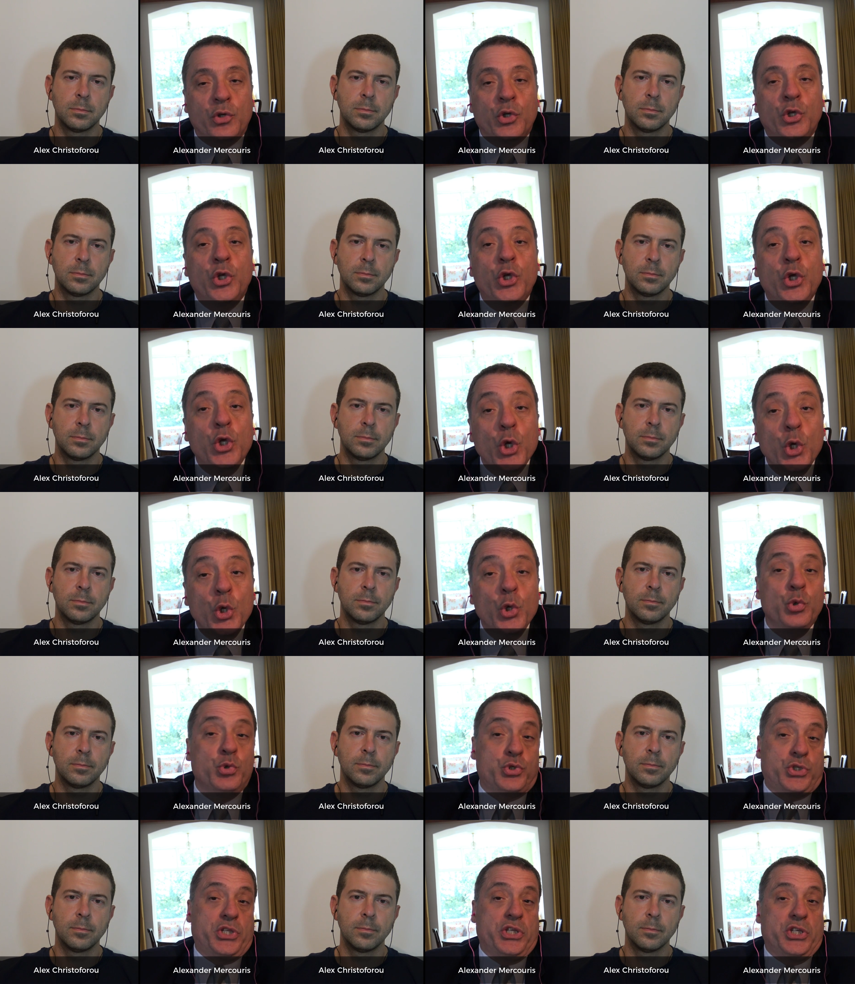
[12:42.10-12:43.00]

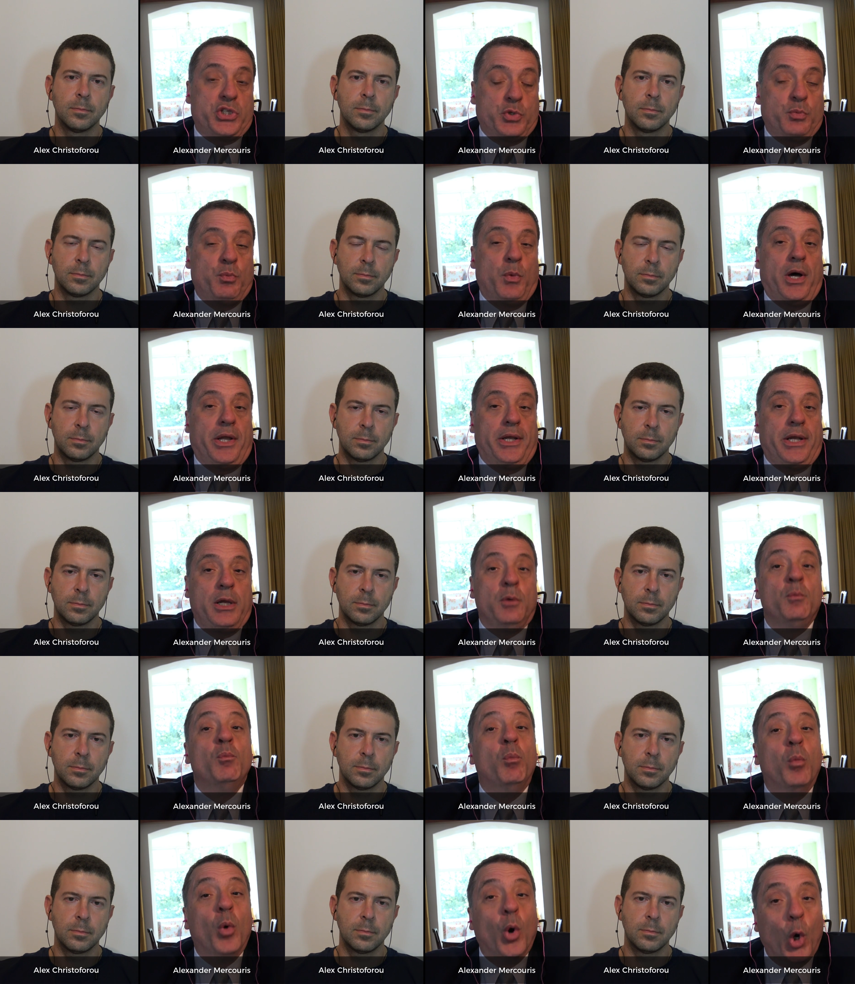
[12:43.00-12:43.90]
Speaker 1: use this money
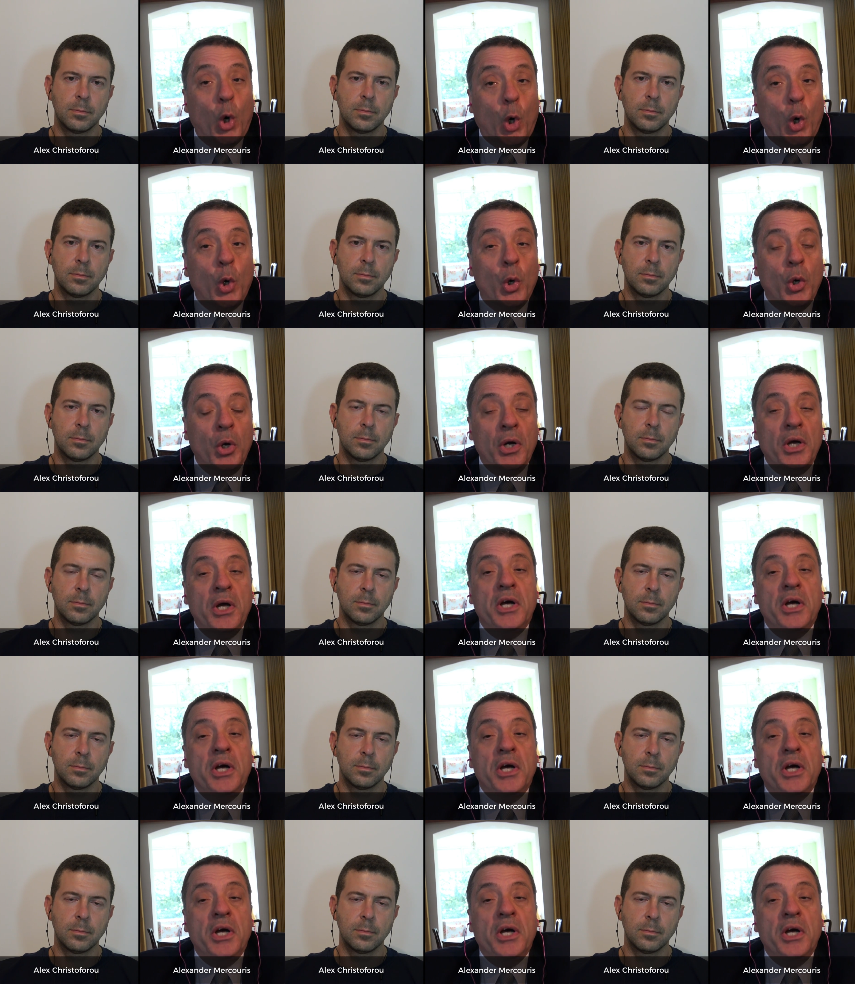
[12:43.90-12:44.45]
more,